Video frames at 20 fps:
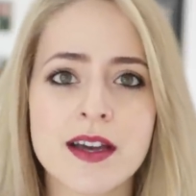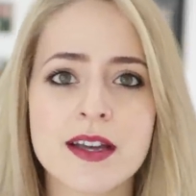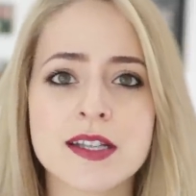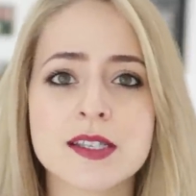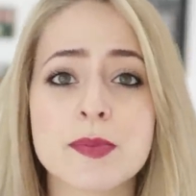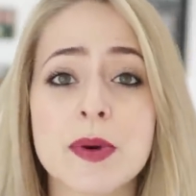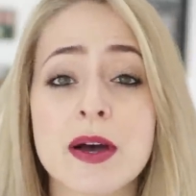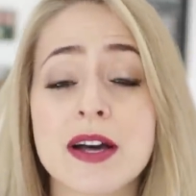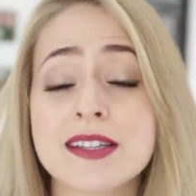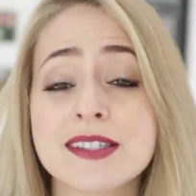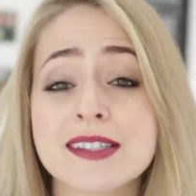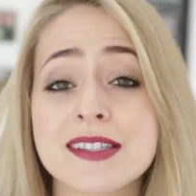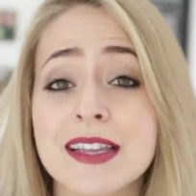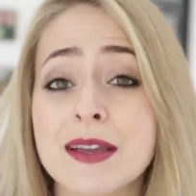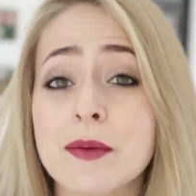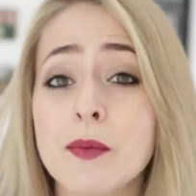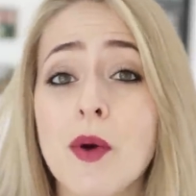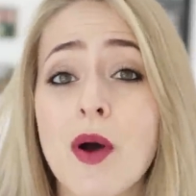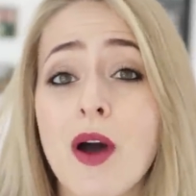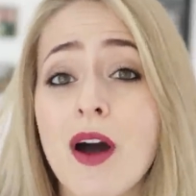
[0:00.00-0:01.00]
It's
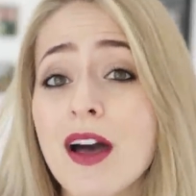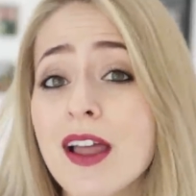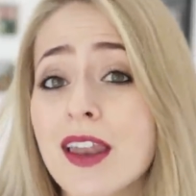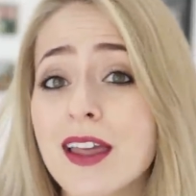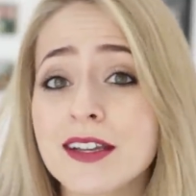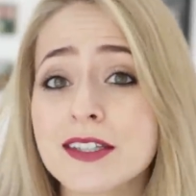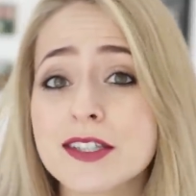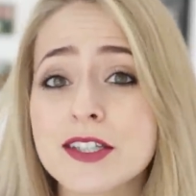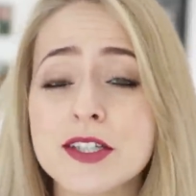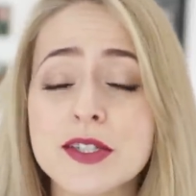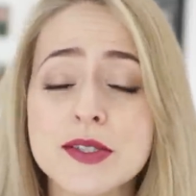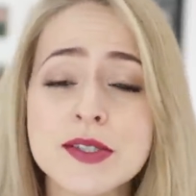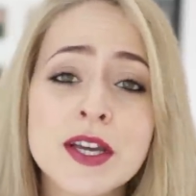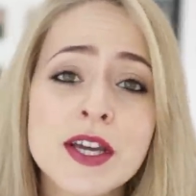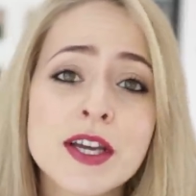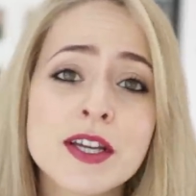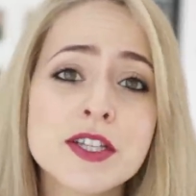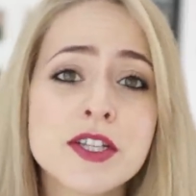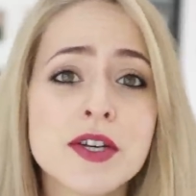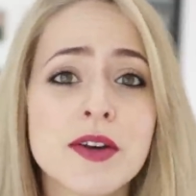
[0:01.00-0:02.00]
personally what I like to use
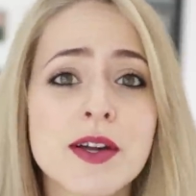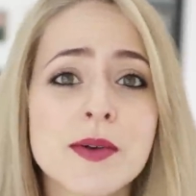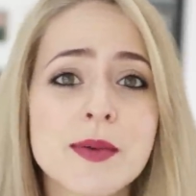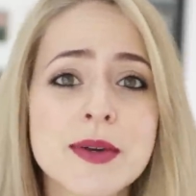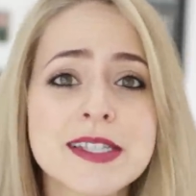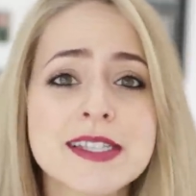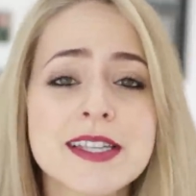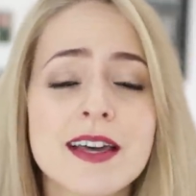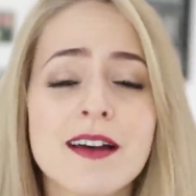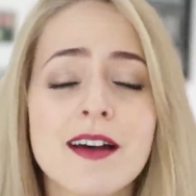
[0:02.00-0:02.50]
during winter.